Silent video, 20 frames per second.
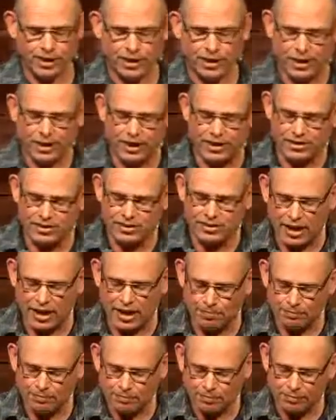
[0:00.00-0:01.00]
And
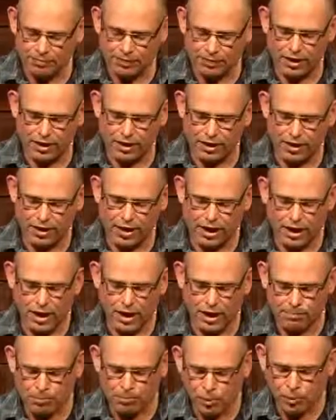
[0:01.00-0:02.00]

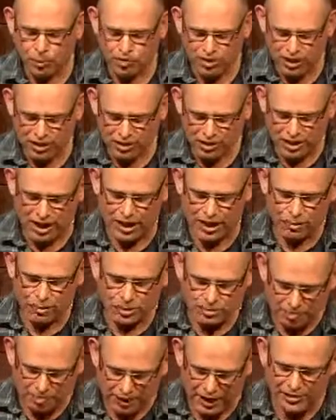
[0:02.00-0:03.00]
Paul said that he was
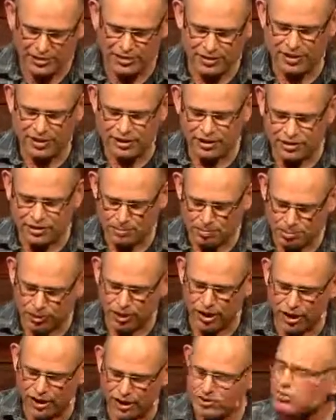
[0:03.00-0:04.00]
pleasantly
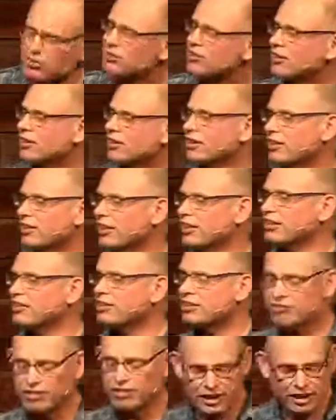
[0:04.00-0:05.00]
surprised, that he didn't
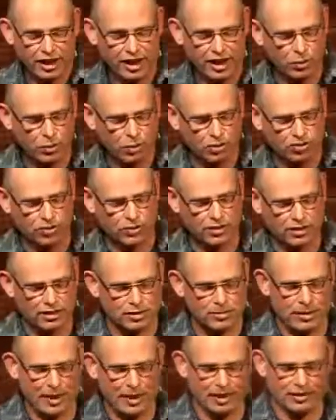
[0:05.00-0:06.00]
really know what to
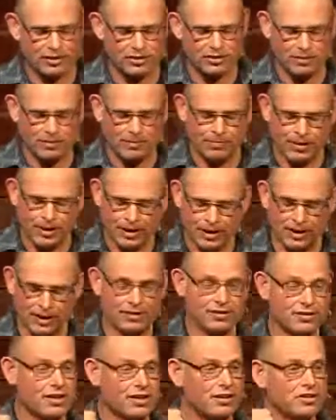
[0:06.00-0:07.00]
expect. He
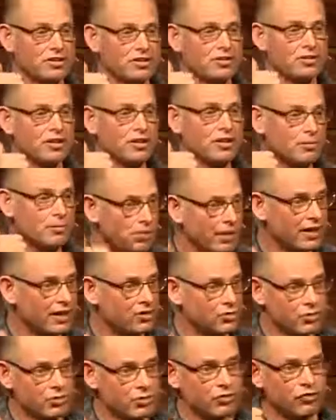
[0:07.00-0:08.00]
said the place
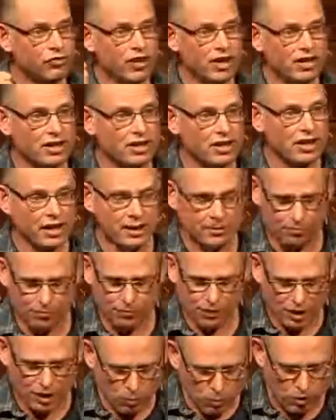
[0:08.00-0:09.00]
was friendly.
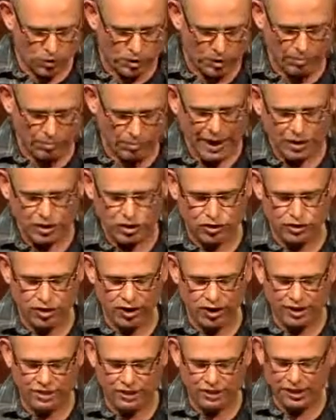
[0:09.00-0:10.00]
It wasn't
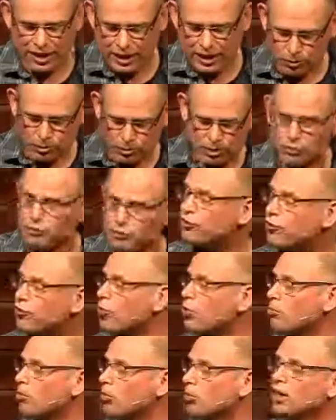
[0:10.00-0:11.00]
patronizing. It was
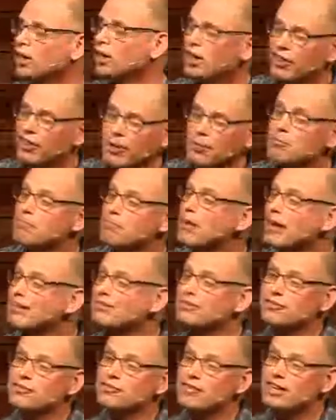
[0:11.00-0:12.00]
informal. They were made to
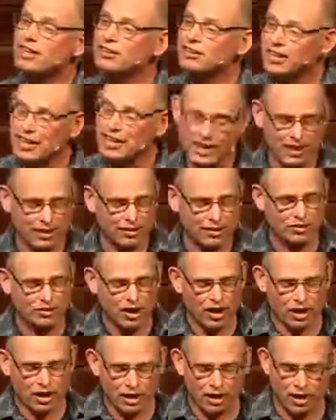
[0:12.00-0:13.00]
feel at ease
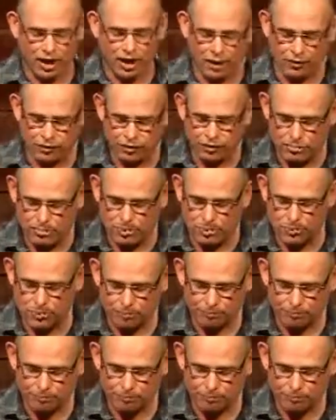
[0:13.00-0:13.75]
and comfortable.